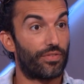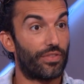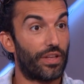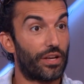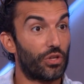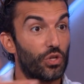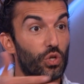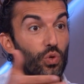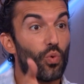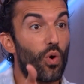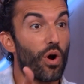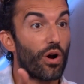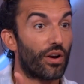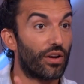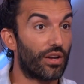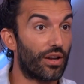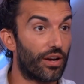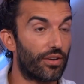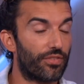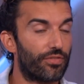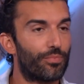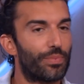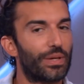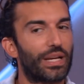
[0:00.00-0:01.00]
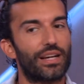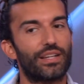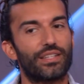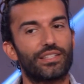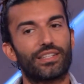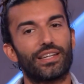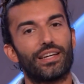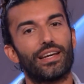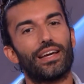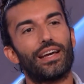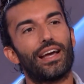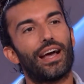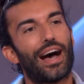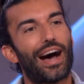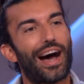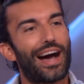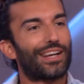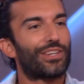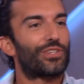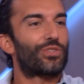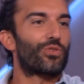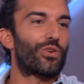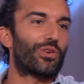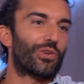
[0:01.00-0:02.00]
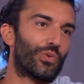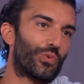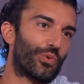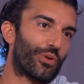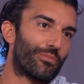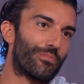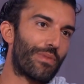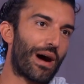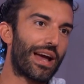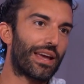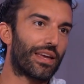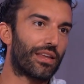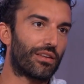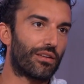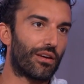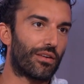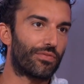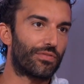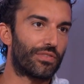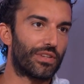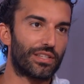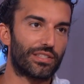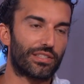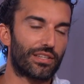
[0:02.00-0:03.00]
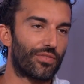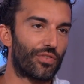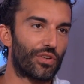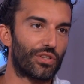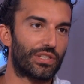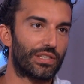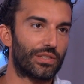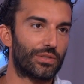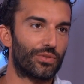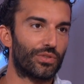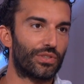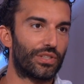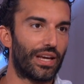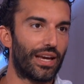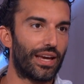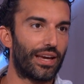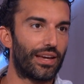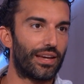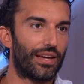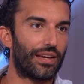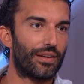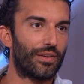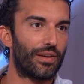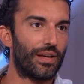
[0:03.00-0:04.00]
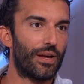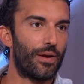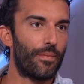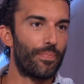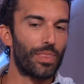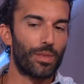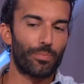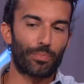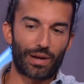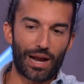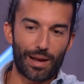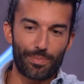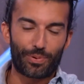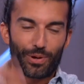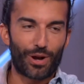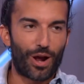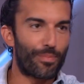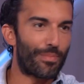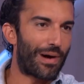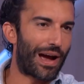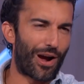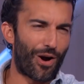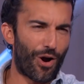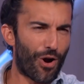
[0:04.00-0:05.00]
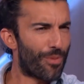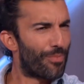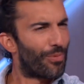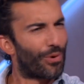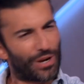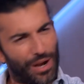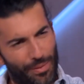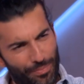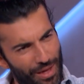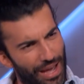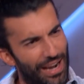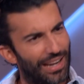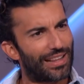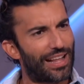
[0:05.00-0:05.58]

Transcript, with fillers: Yeah. You are enough because I struggle with my enoughness every single day. Yeah. But I put on my armor and I'm not